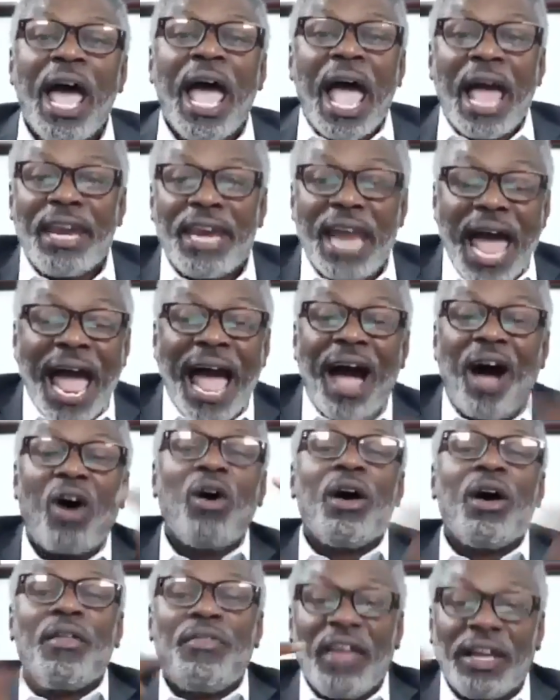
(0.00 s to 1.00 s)
And
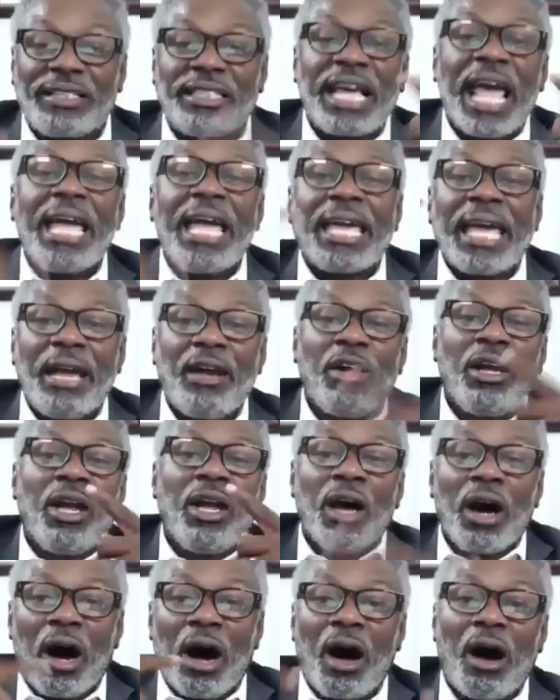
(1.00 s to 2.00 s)
now they're taking
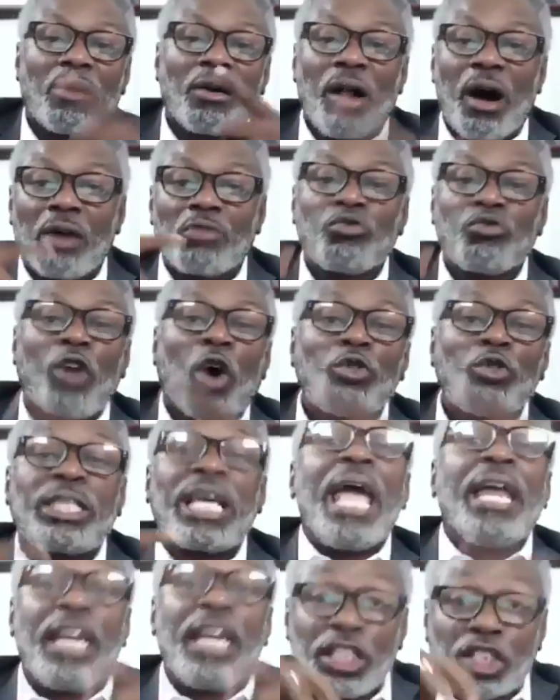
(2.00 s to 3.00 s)

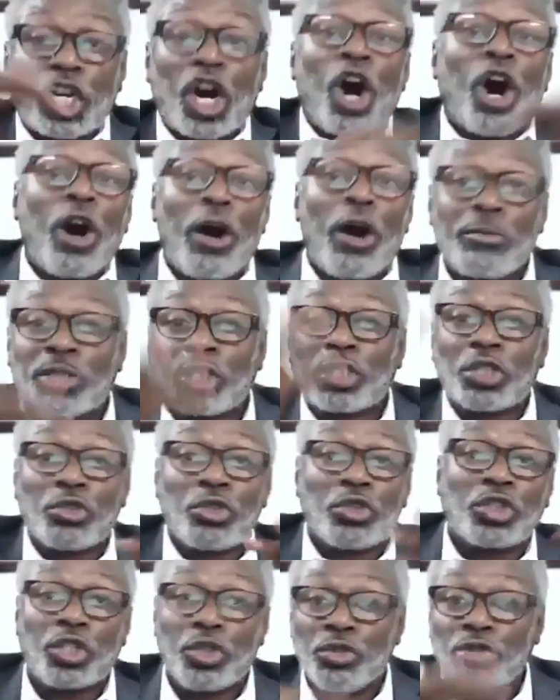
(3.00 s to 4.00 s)
rotating turns
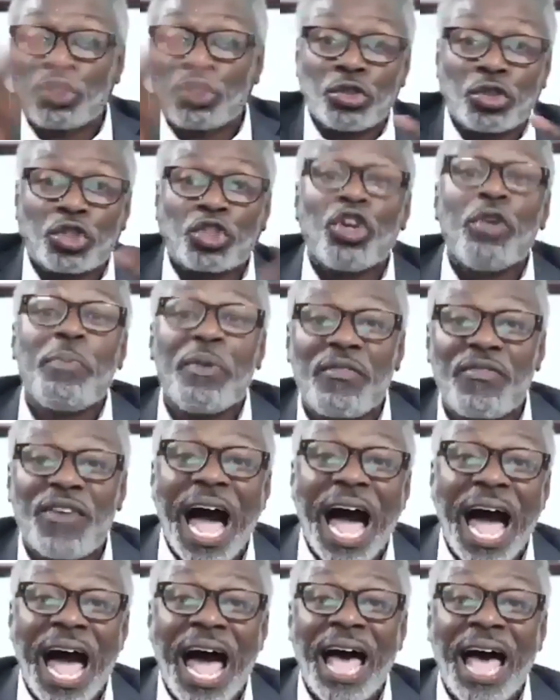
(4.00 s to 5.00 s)
to
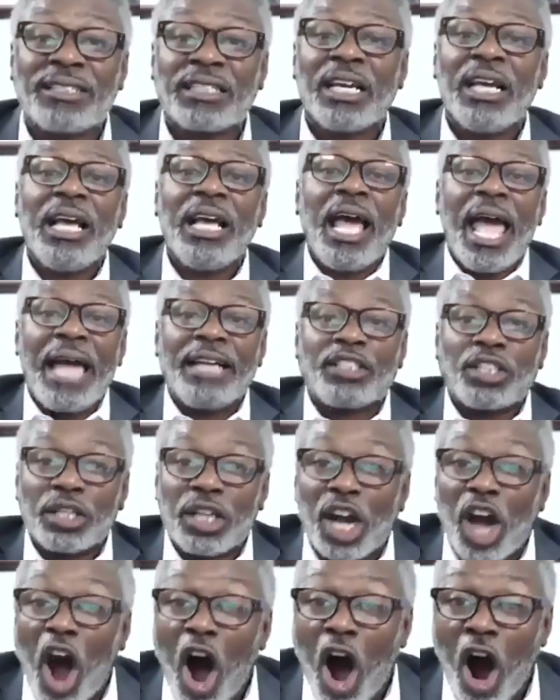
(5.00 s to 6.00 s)
supervise and to
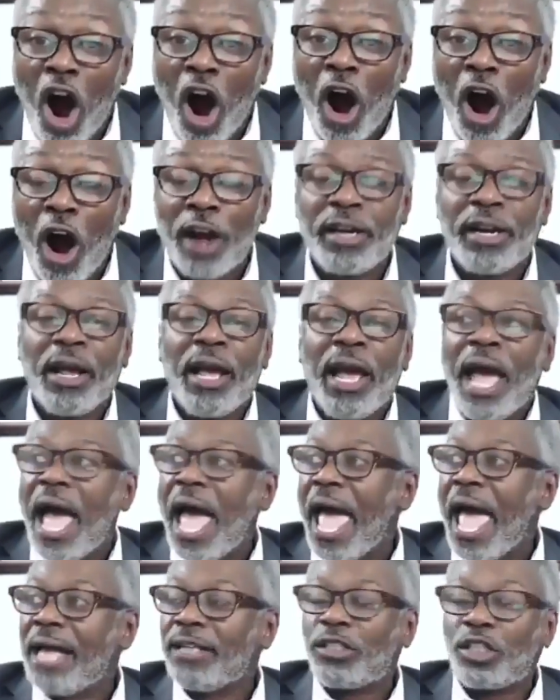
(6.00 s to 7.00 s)
guard
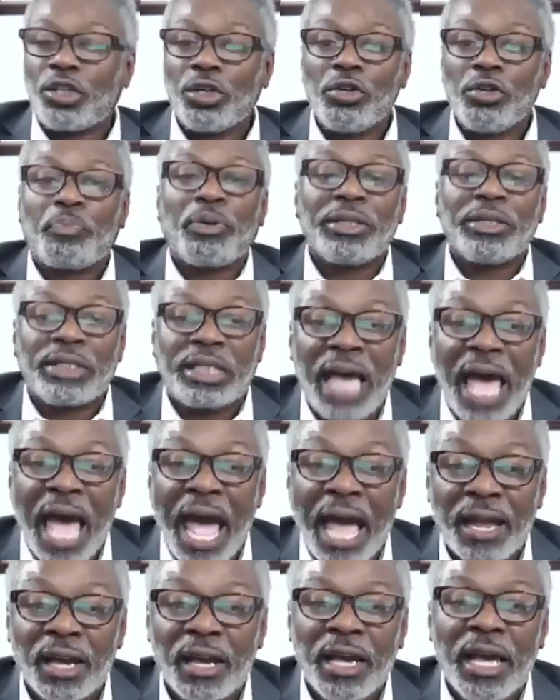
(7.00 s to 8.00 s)
and to
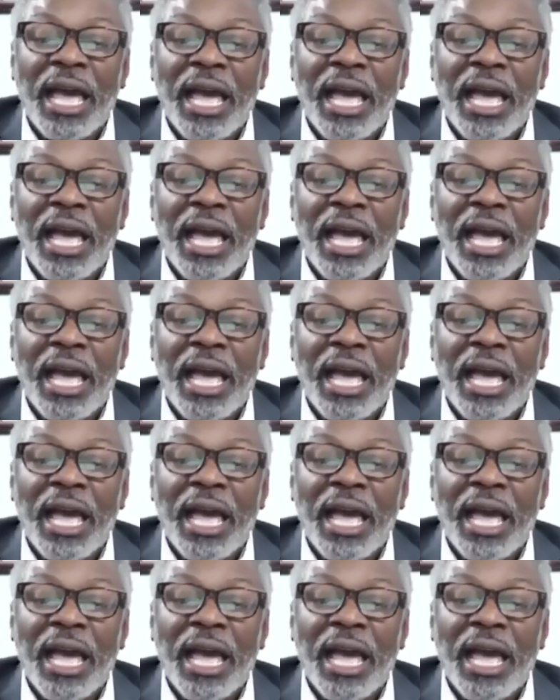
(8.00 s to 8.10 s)
protect.